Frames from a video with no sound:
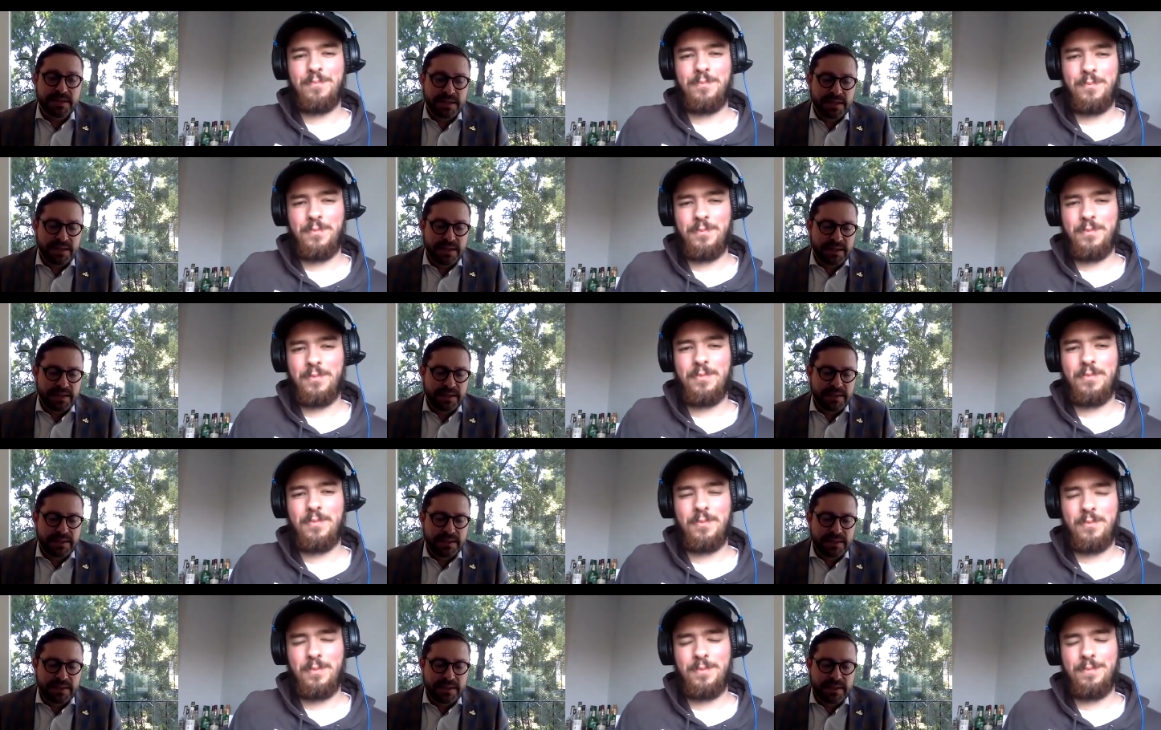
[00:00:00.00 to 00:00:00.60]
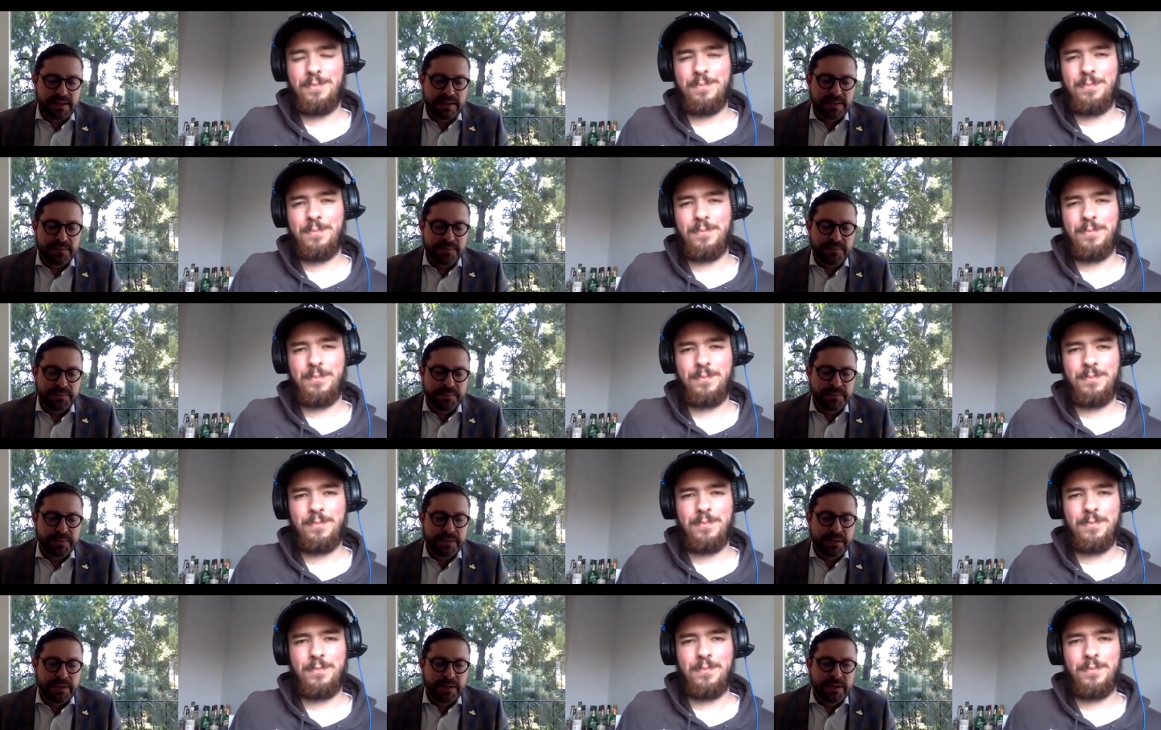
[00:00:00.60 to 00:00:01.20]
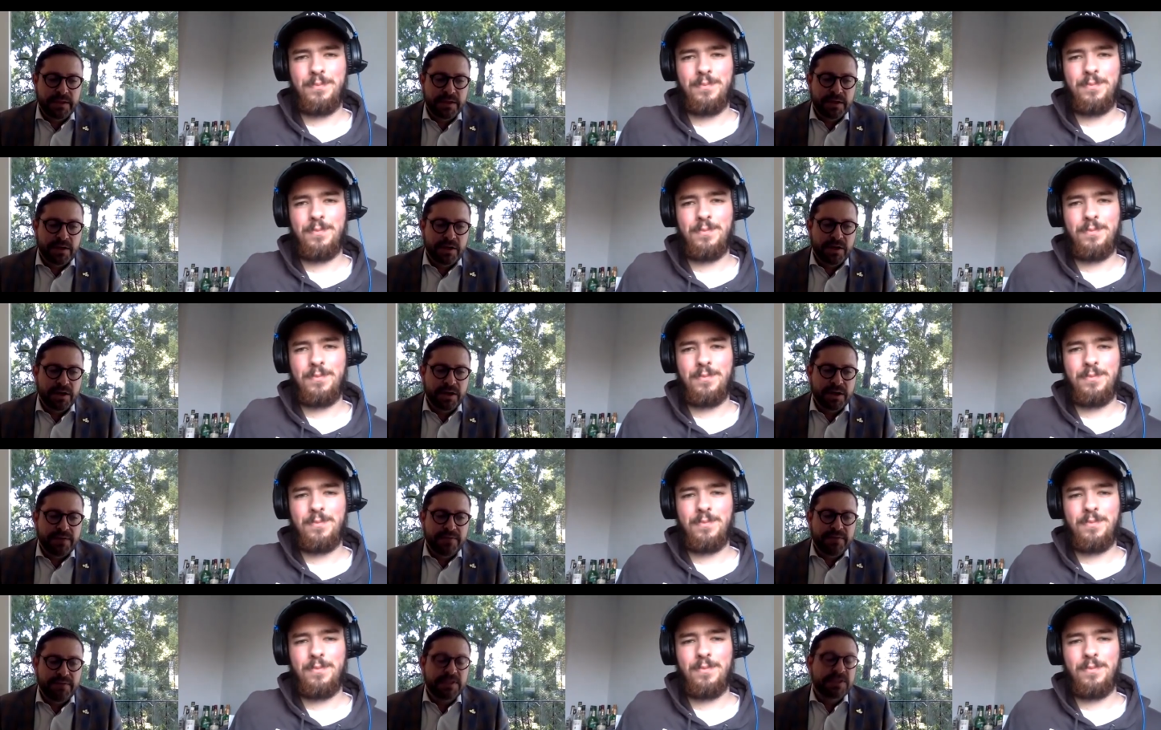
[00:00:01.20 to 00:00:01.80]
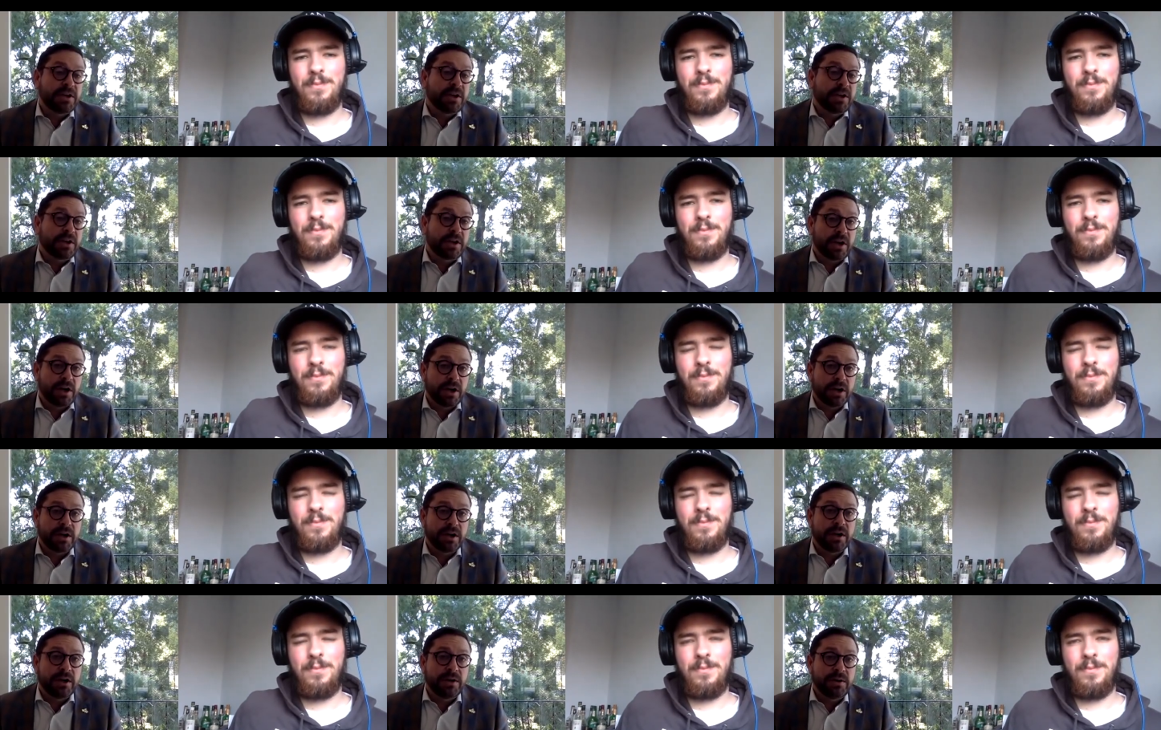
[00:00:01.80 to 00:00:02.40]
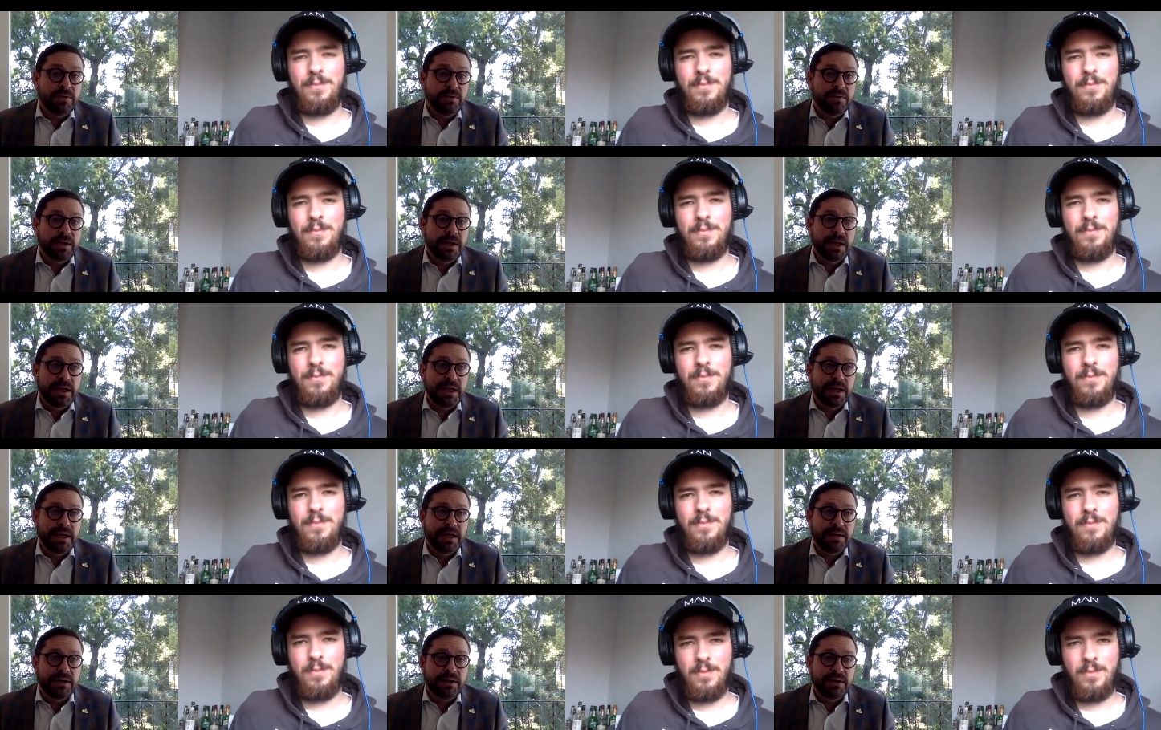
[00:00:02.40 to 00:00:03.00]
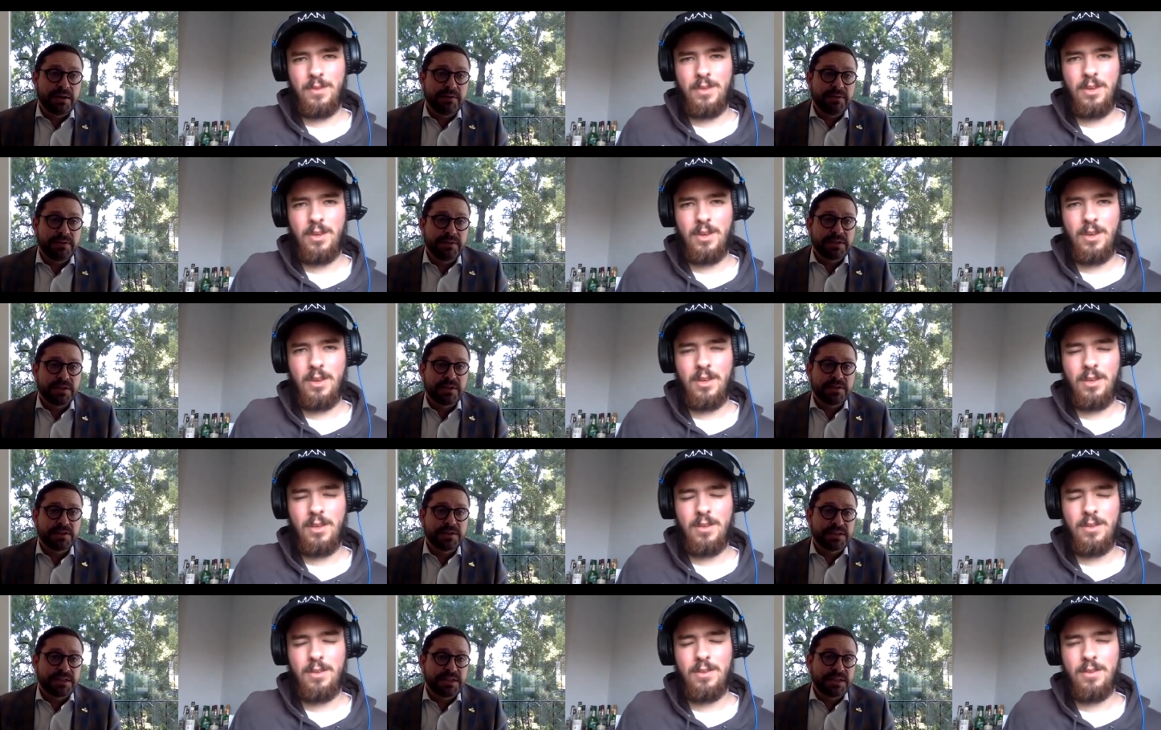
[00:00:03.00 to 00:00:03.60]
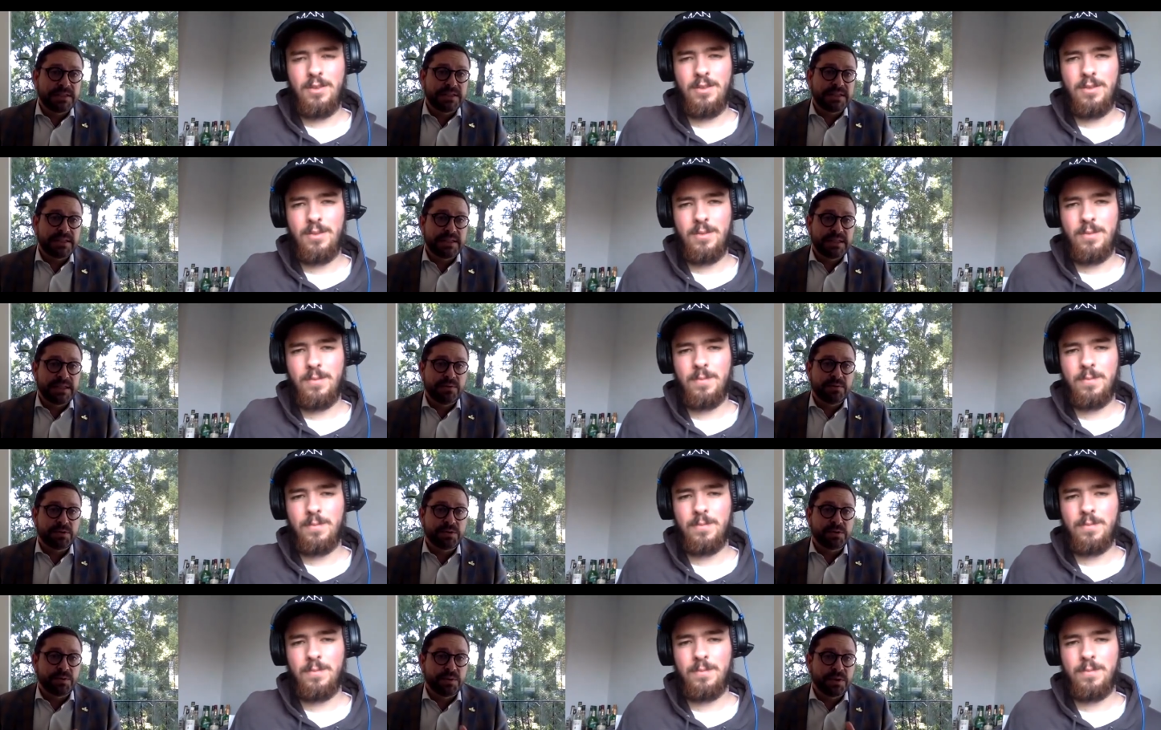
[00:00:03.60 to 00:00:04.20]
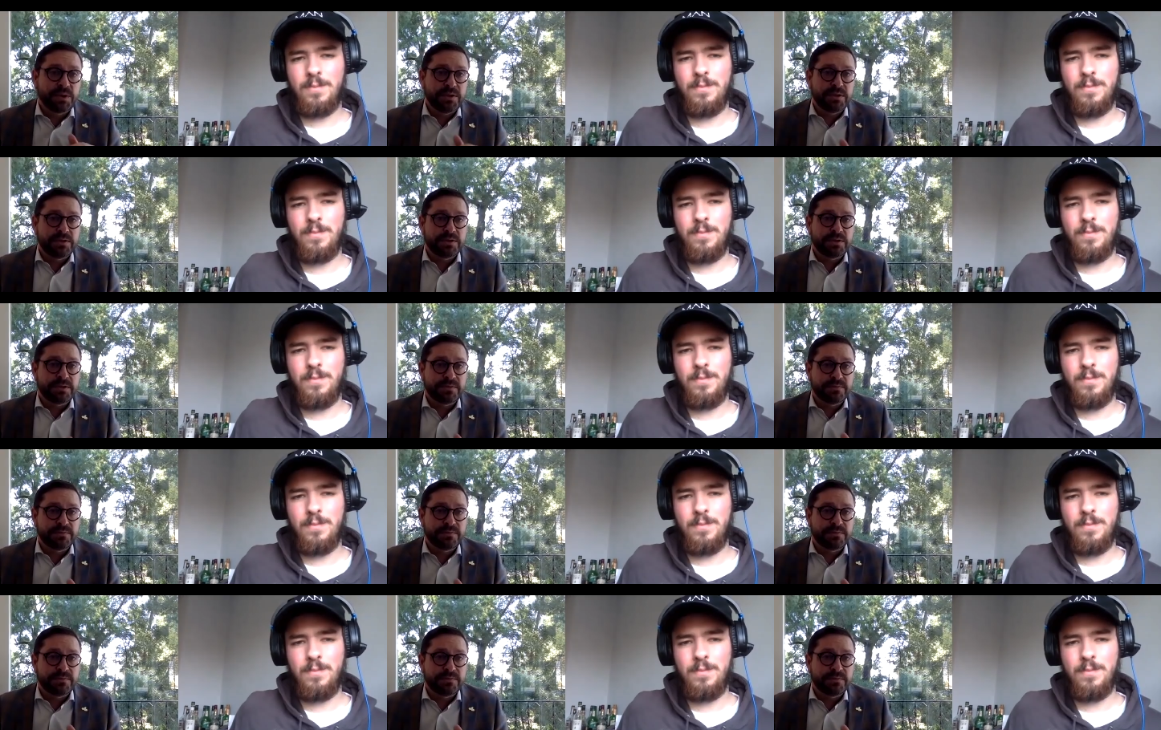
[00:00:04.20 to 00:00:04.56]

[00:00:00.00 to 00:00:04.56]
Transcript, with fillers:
Speaker 1: And uh, our EV Star Cargo and our EV Star CC, which we use